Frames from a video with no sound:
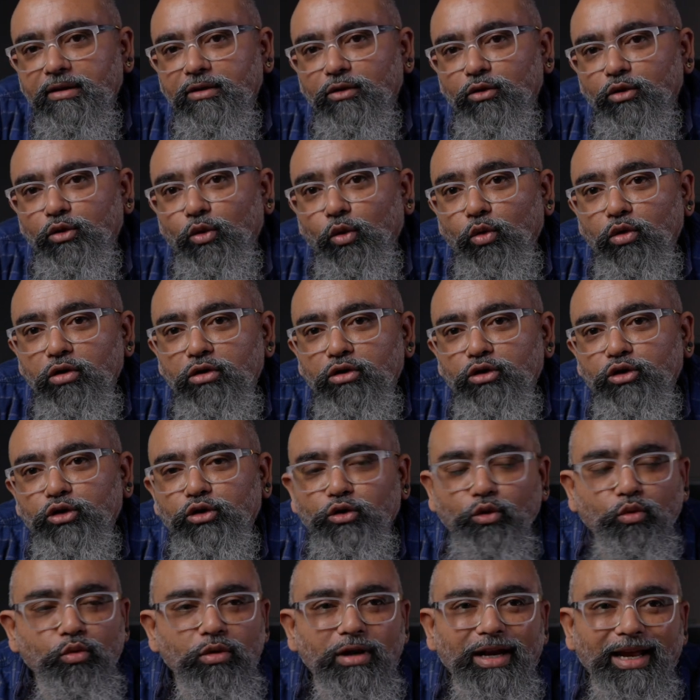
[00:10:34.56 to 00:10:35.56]
don't
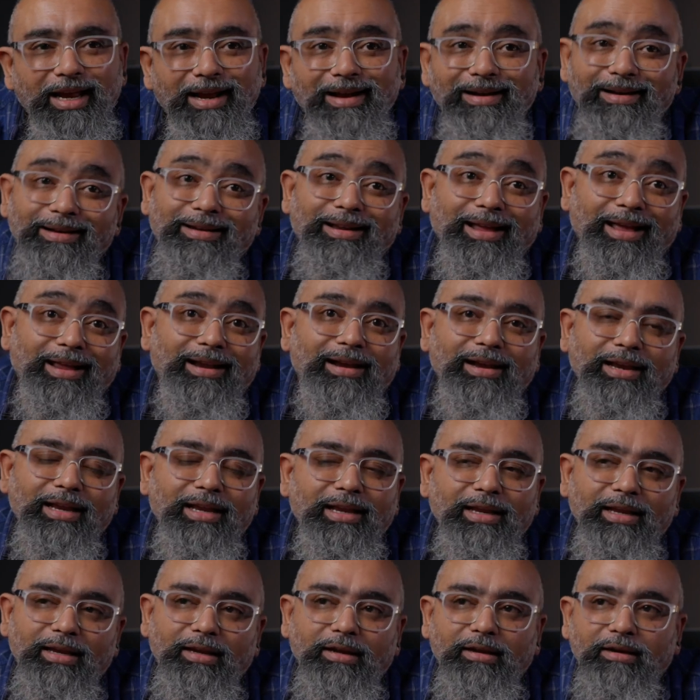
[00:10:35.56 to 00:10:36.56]
shoot
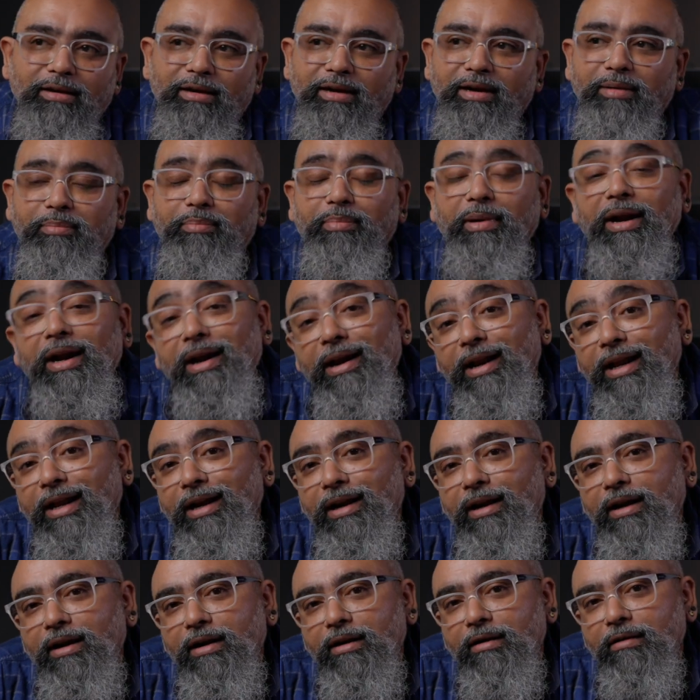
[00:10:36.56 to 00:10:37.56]
entirely
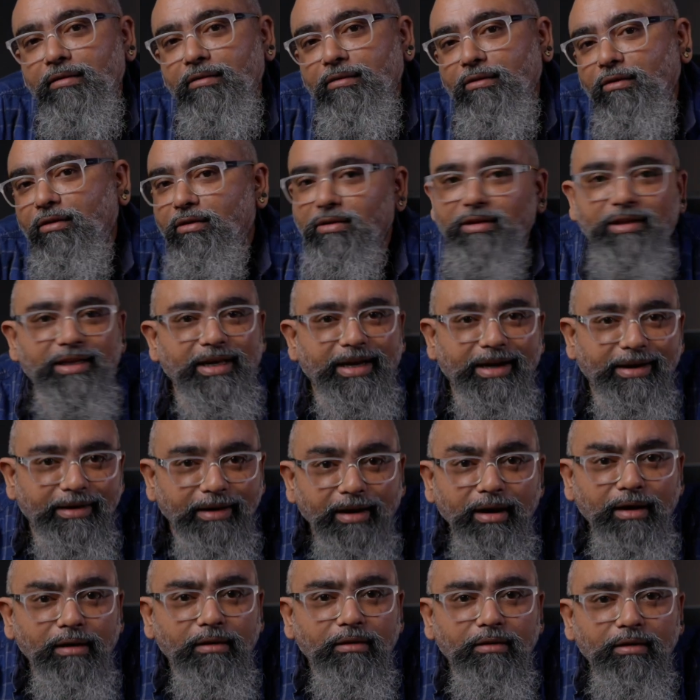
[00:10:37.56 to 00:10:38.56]
depending on the
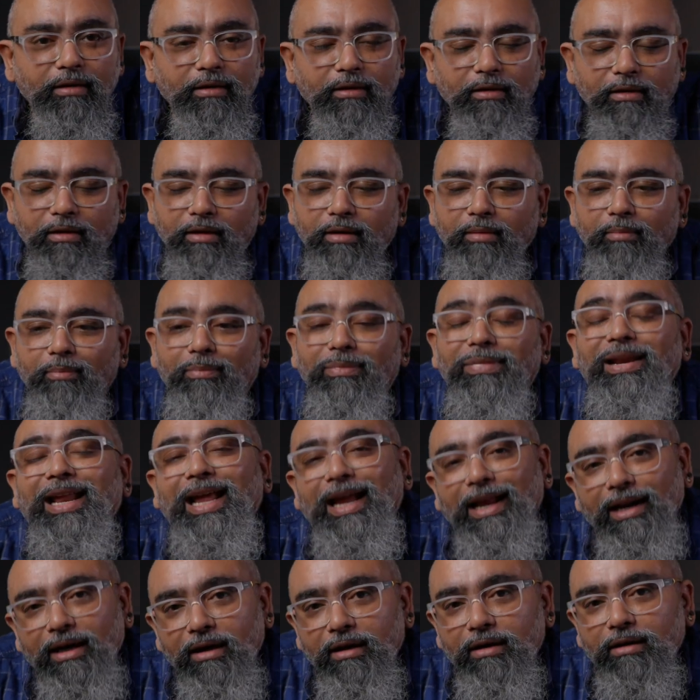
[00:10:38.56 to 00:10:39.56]
edit.
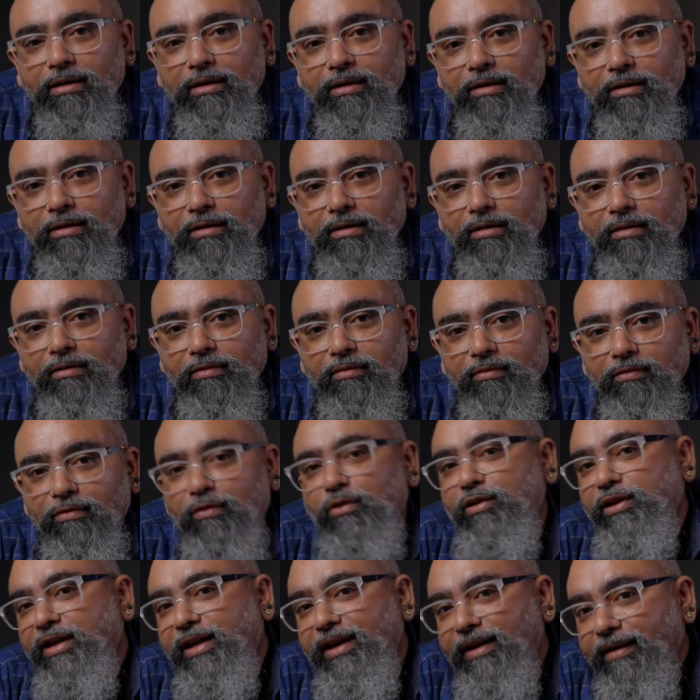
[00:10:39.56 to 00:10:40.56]
Plan
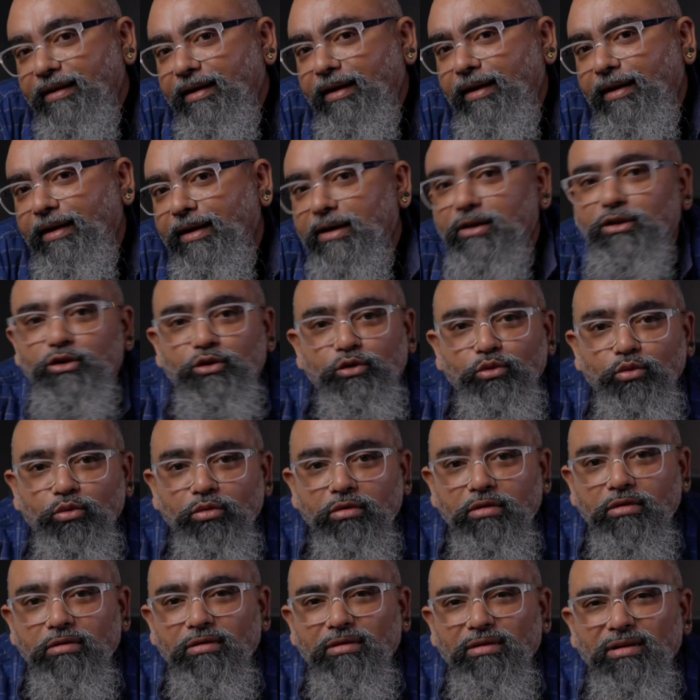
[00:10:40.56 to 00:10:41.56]
for the edit and shoot.
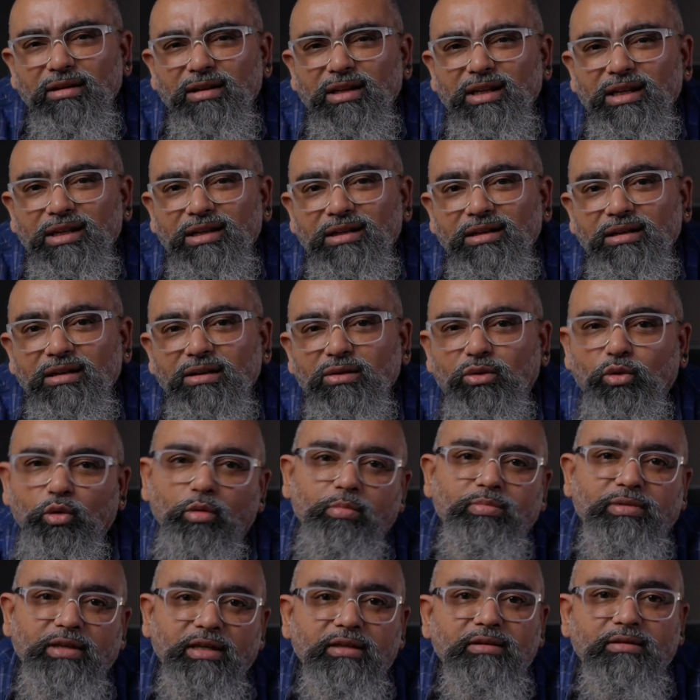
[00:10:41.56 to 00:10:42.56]
I
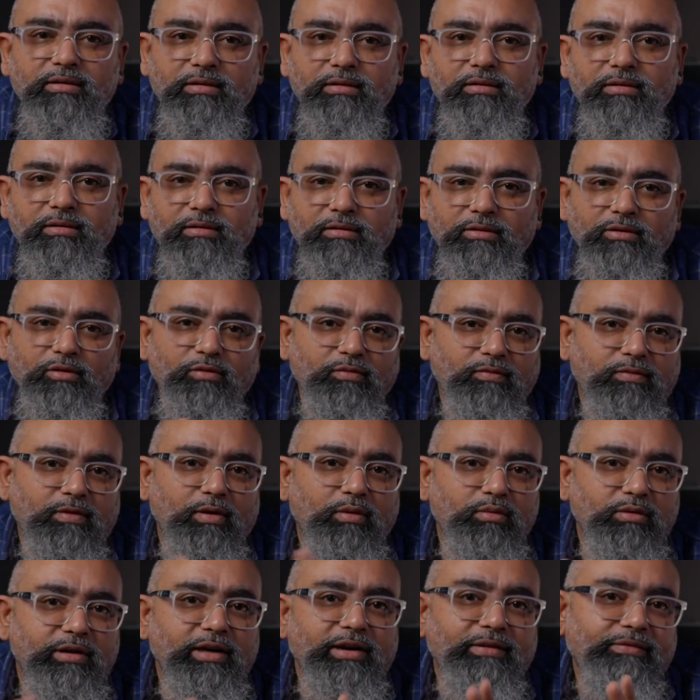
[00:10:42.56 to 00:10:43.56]
hope you
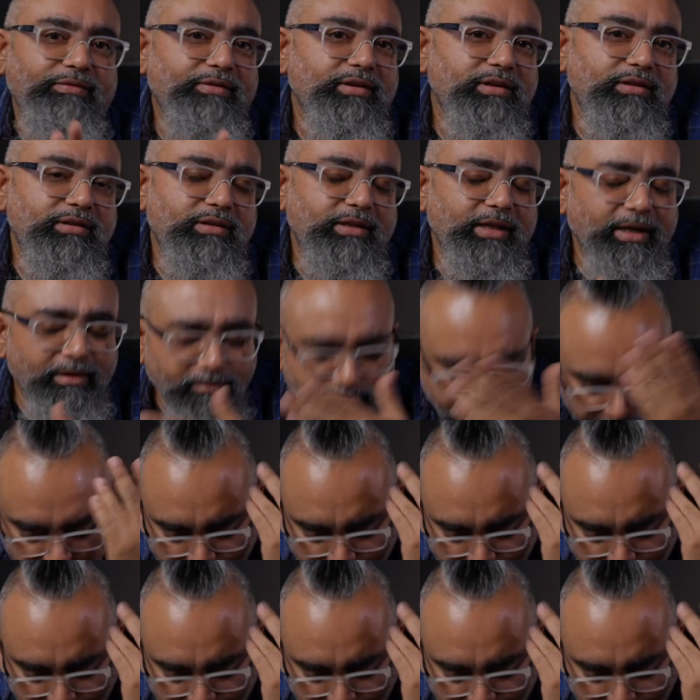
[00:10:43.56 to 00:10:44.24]
found the difference there.